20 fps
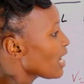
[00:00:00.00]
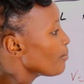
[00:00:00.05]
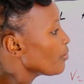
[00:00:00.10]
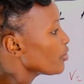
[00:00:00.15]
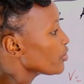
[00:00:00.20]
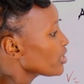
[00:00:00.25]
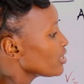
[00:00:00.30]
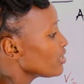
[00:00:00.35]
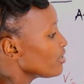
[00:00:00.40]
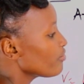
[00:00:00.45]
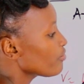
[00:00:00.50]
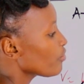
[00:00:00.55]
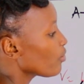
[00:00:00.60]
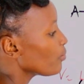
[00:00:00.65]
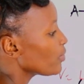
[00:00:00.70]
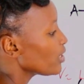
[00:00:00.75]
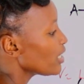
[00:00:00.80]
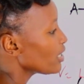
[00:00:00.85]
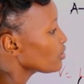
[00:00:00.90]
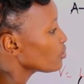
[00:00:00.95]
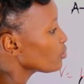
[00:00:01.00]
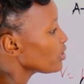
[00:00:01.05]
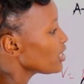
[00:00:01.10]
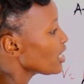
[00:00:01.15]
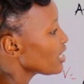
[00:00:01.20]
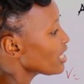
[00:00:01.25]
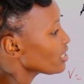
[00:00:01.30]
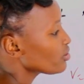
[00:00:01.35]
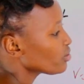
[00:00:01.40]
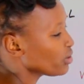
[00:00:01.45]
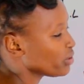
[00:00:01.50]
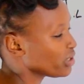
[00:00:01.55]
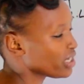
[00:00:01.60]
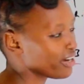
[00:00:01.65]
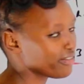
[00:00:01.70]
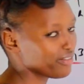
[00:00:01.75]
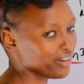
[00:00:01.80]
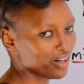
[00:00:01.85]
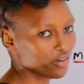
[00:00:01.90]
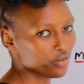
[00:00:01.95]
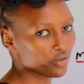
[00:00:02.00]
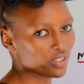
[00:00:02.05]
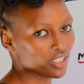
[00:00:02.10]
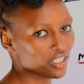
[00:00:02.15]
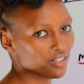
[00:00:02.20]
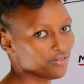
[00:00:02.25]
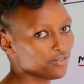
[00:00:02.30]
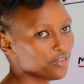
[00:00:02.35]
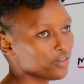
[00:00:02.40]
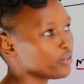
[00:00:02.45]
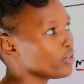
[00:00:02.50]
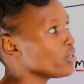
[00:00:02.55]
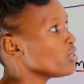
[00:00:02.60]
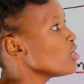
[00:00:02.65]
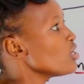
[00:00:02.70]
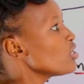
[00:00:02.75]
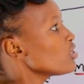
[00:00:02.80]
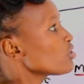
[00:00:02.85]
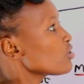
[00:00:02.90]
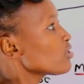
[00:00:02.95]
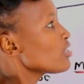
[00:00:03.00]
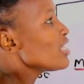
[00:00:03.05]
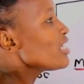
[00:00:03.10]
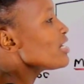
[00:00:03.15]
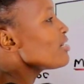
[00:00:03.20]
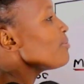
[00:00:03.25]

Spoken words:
come already from here to here. That one we have accounted for. So the